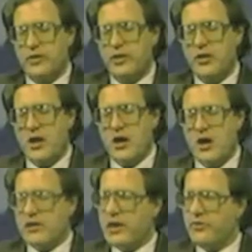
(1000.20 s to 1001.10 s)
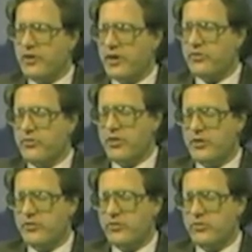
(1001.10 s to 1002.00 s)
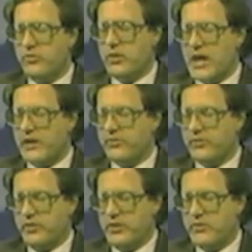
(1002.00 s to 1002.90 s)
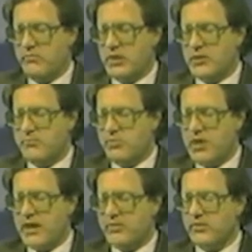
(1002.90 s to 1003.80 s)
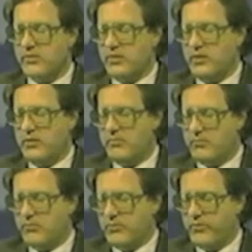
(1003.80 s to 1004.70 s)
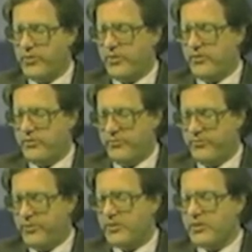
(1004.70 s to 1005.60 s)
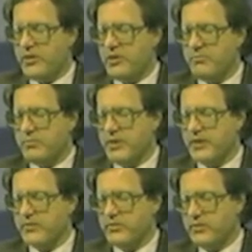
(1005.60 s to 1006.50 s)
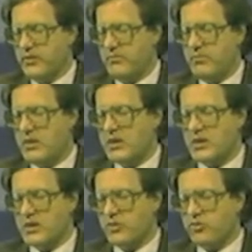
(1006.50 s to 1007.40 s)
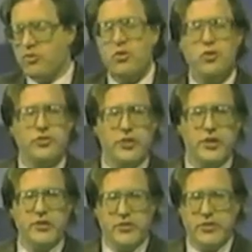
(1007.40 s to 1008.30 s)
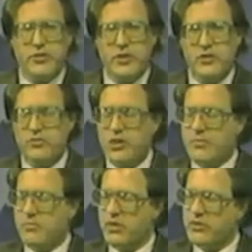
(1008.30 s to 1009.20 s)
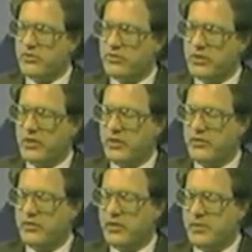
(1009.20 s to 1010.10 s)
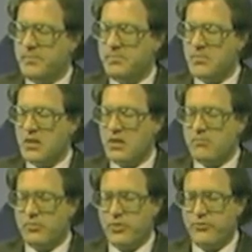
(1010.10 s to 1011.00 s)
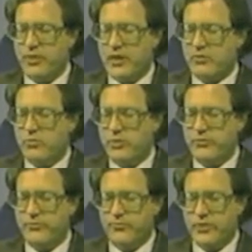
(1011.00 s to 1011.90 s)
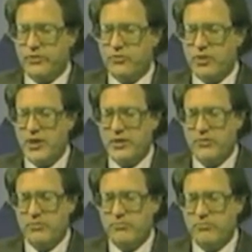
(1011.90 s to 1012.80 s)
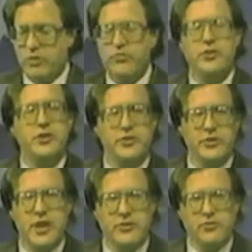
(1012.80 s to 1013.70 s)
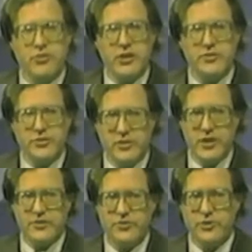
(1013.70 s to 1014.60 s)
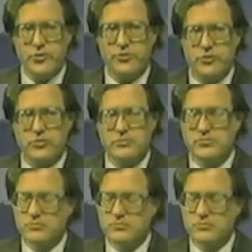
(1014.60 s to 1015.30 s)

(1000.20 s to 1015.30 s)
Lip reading: say, allows astronauts to actually practice the fairly complex controls that are needed to operate this thing. And point of fact, we've trained over a dozen astronauts in the last year or so